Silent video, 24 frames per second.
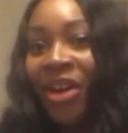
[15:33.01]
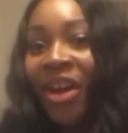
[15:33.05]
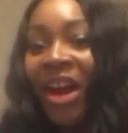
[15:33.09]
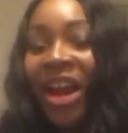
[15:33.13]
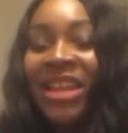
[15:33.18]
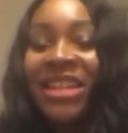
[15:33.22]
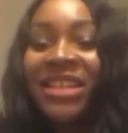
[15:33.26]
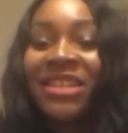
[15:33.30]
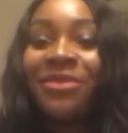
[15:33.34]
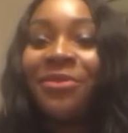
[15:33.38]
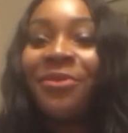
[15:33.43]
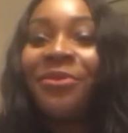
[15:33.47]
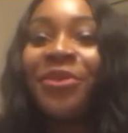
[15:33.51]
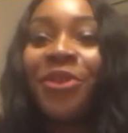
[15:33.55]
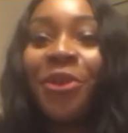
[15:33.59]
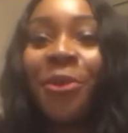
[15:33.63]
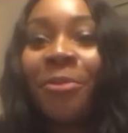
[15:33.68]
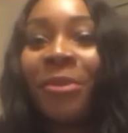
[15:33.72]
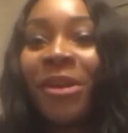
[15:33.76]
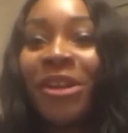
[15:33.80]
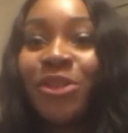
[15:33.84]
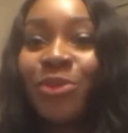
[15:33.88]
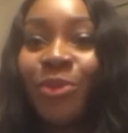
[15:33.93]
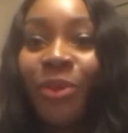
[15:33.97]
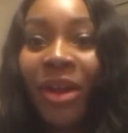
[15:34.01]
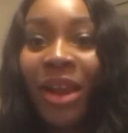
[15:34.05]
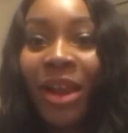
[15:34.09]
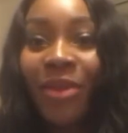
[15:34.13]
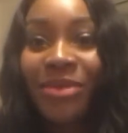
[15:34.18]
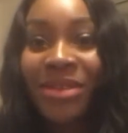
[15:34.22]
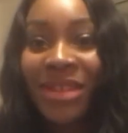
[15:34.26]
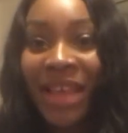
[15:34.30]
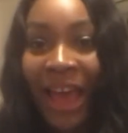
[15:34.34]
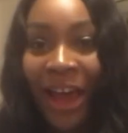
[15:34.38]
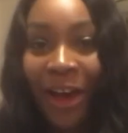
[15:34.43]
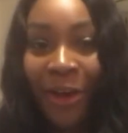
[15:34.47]
I didn't film much while I
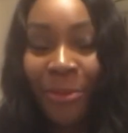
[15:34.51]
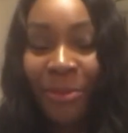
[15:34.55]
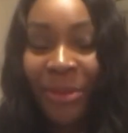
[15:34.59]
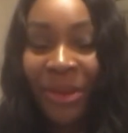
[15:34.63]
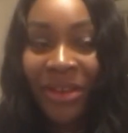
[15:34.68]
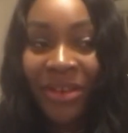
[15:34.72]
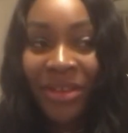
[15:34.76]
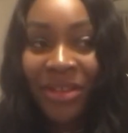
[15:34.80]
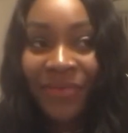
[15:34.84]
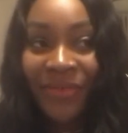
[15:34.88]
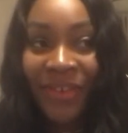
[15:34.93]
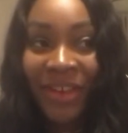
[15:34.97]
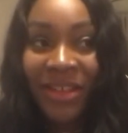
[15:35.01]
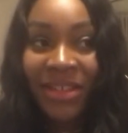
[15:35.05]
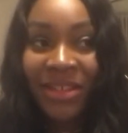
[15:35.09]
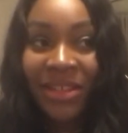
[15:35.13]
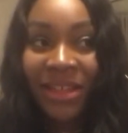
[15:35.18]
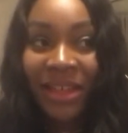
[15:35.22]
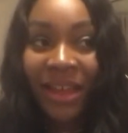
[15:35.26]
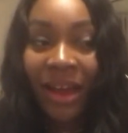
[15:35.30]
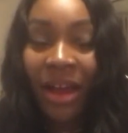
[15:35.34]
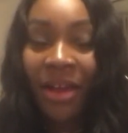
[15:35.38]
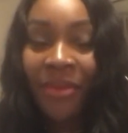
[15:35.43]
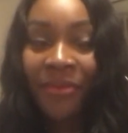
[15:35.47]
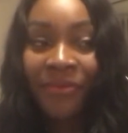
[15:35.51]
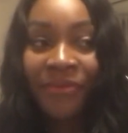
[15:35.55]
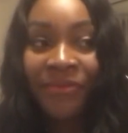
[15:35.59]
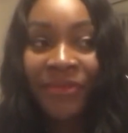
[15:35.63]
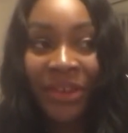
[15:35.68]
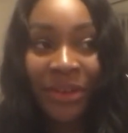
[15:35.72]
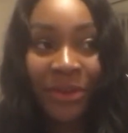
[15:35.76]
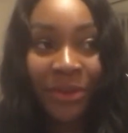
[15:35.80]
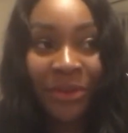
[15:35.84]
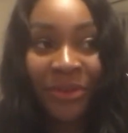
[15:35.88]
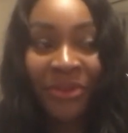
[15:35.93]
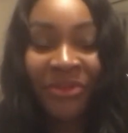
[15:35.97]
was out because firstly I
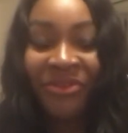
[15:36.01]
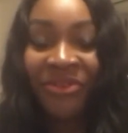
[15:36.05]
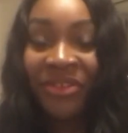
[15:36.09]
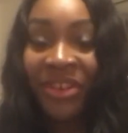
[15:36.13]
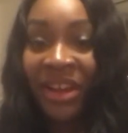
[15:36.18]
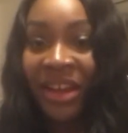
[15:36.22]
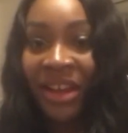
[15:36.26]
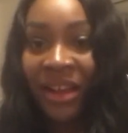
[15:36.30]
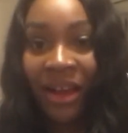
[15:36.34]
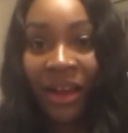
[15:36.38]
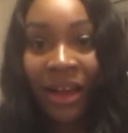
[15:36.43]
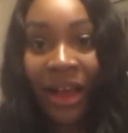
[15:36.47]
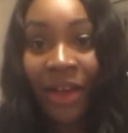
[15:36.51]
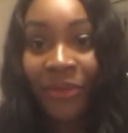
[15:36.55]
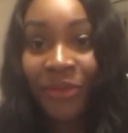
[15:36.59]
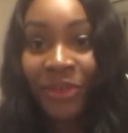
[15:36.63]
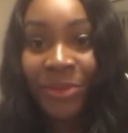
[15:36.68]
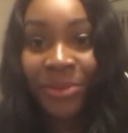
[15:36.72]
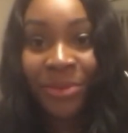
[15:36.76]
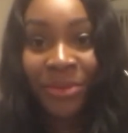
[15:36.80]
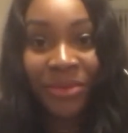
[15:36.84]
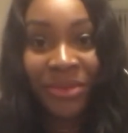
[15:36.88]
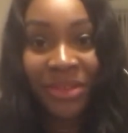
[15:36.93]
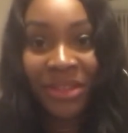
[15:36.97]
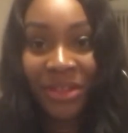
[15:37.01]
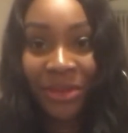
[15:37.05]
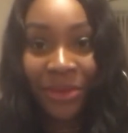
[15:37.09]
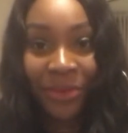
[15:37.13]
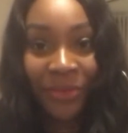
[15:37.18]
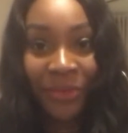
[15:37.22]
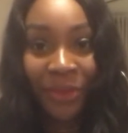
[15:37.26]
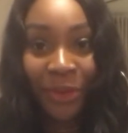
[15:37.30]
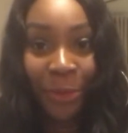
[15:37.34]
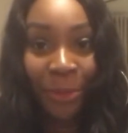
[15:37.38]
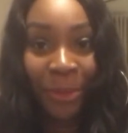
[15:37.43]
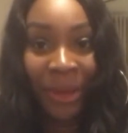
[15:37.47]
feel really uncomfortable still
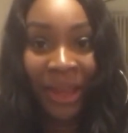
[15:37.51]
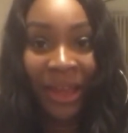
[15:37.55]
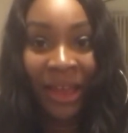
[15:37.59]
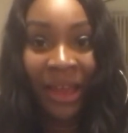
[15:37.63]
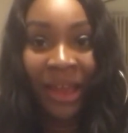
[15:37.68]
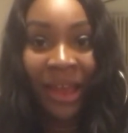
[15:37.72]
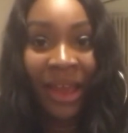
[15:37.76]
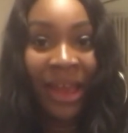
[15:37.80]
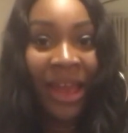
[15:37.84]
filming